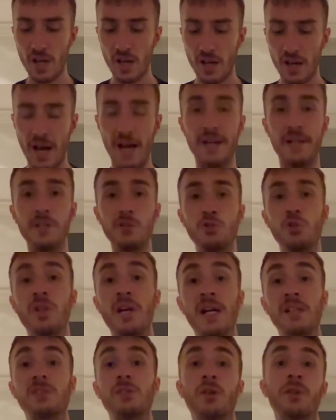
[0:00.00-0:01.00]
I need you
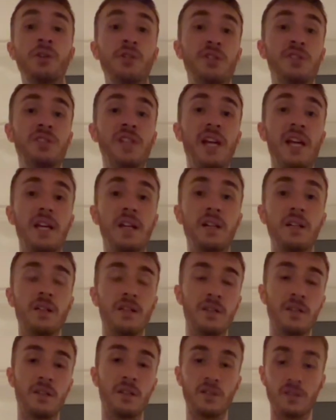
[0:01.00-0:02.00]
guys to understand
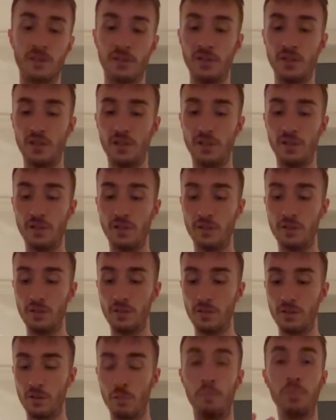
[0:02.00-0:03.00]
the
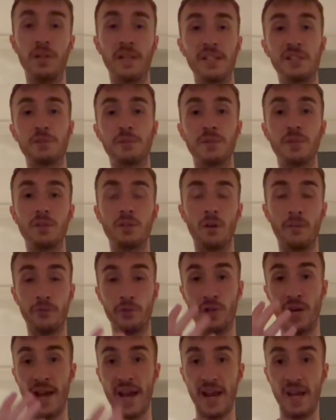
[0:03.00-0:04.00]
placement of your
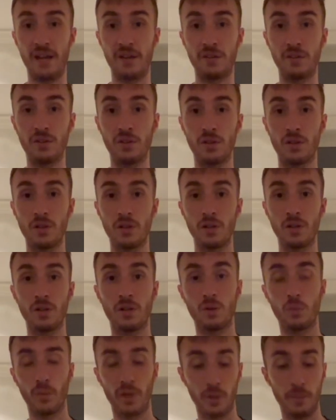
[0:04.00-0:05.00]
hand
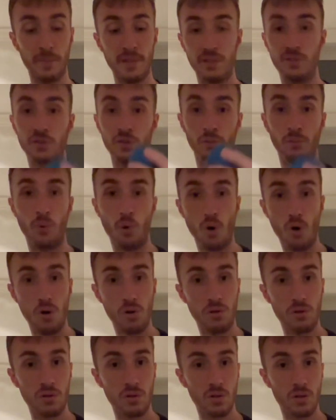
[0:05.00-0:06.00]
when it meets the ball.